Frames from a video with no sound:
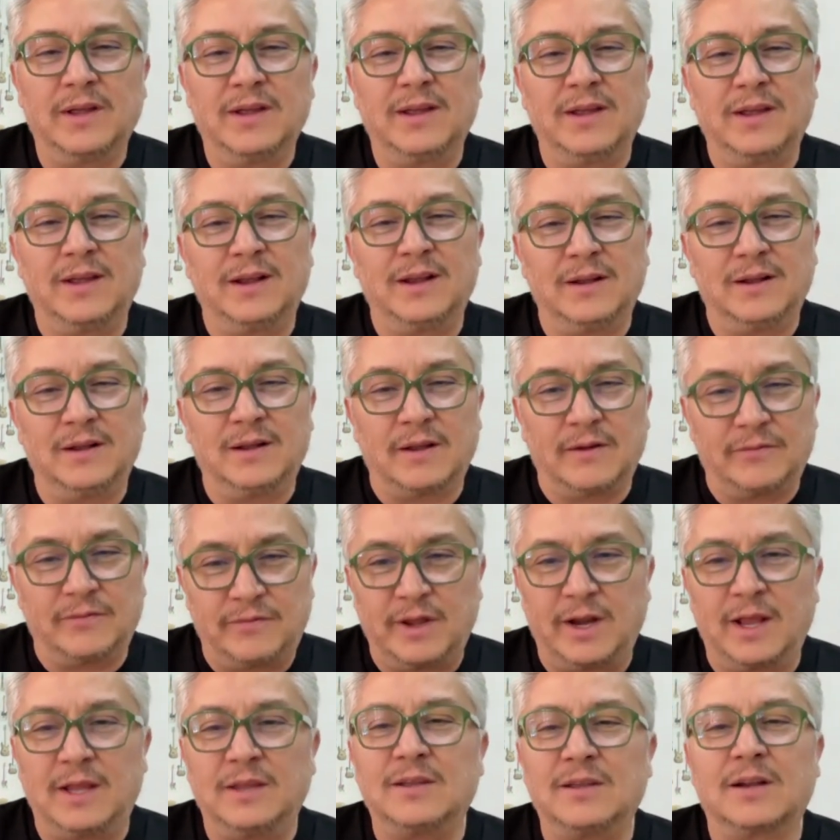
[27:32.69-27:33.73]
in the
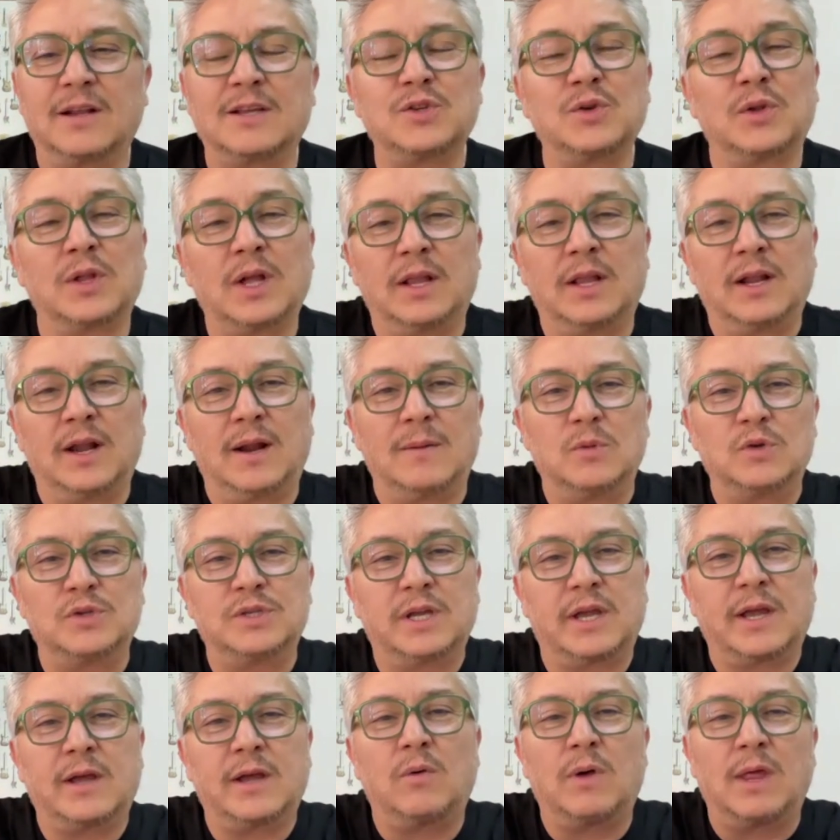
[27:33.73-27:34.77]
Feria Internacional de la
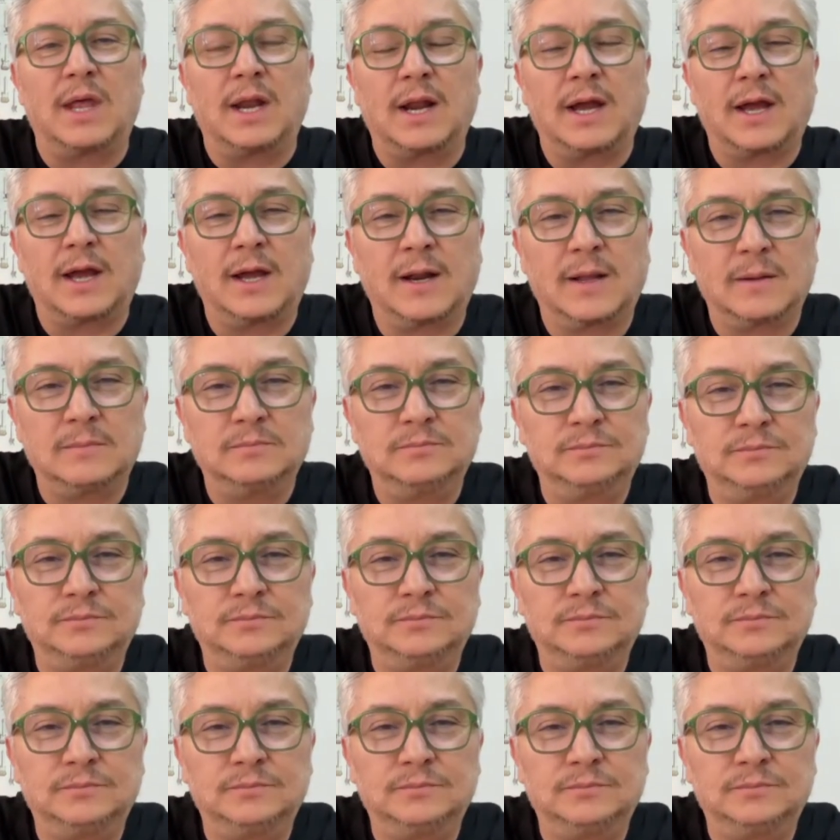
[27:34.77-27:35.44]
Música en Guadalajara?